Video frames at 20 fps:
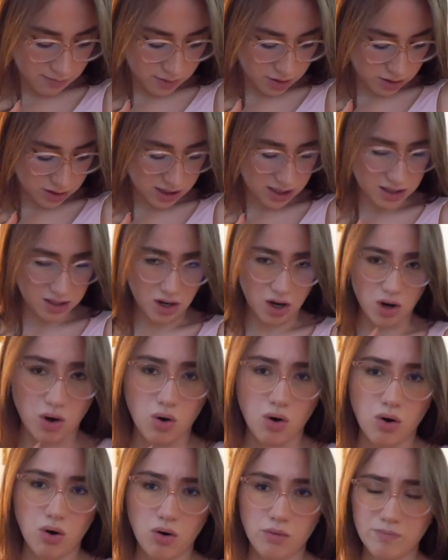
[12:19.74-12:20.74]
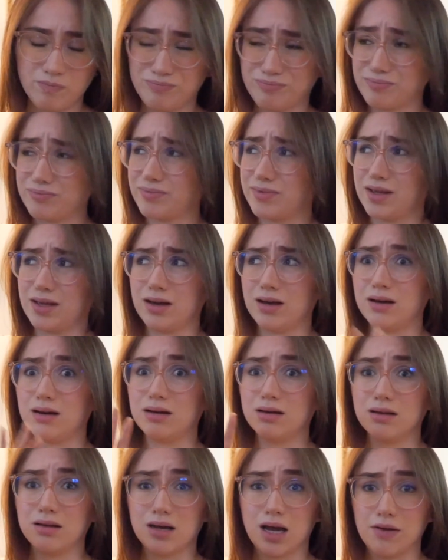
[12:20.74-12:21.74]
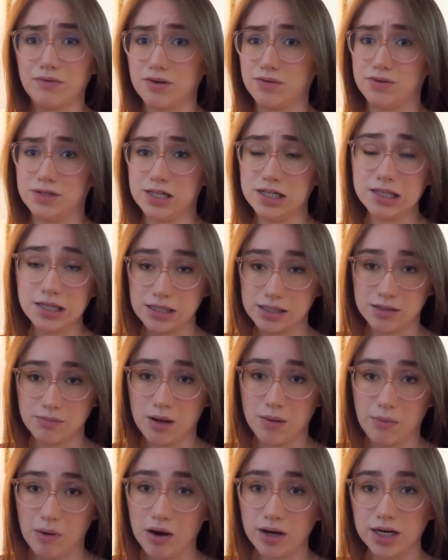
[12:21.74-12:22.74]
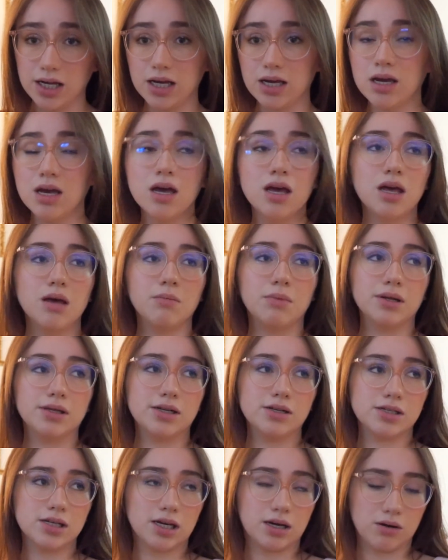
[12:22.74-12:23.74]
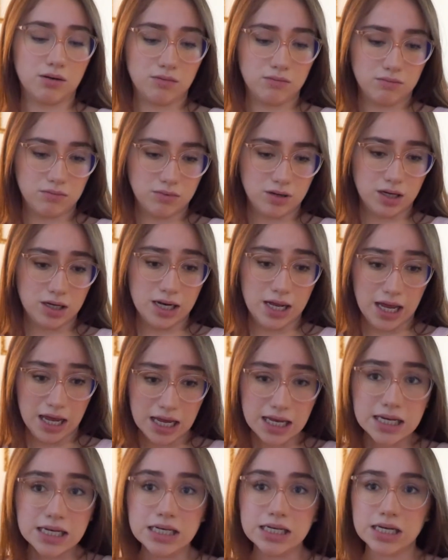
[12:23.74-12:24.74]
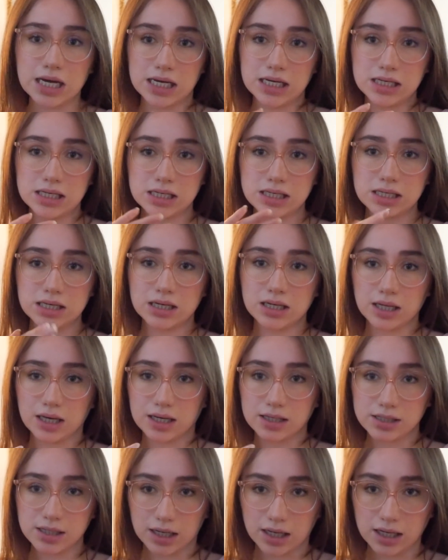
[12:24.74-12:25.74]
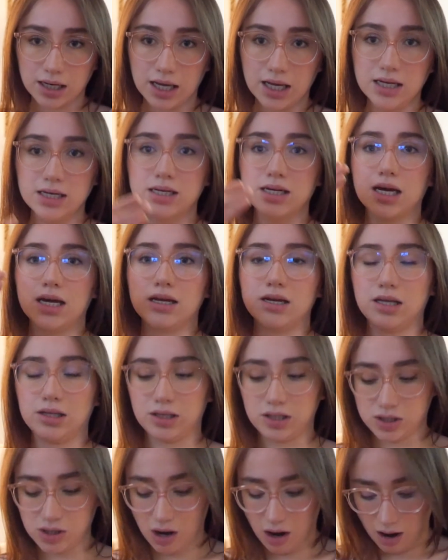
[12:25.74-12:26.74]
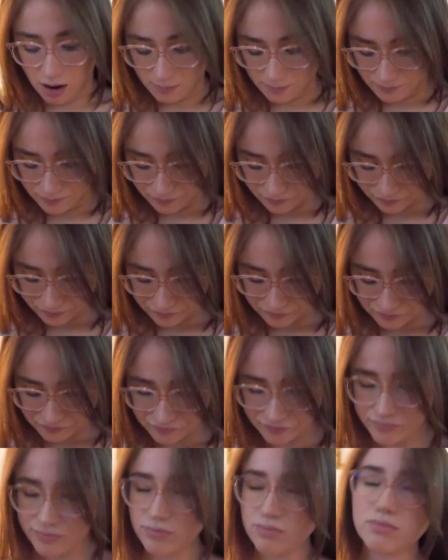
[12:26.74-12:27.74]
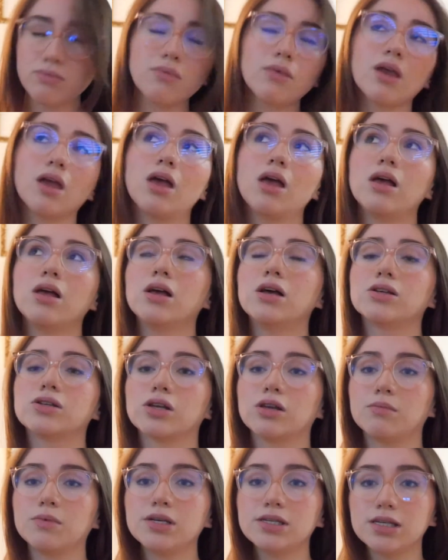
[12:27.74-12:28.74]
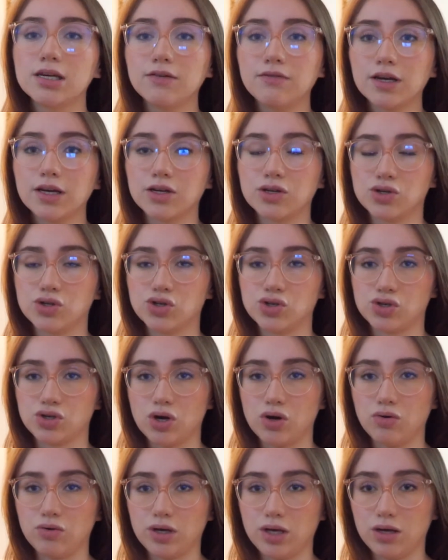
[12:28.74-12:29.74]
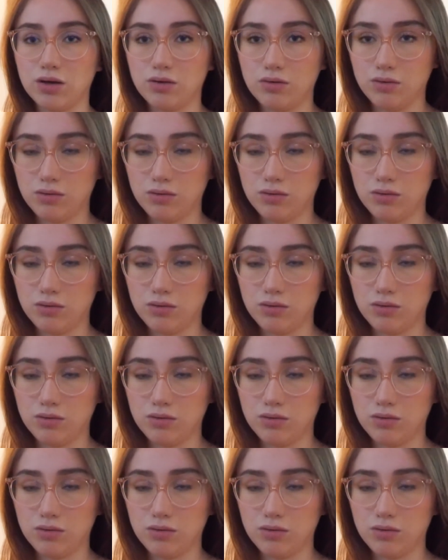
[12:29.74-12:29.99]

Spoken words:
there's like I've never seen this in my body, but there's like an indent, like it's like an indent on the top. So let me see if I could show you.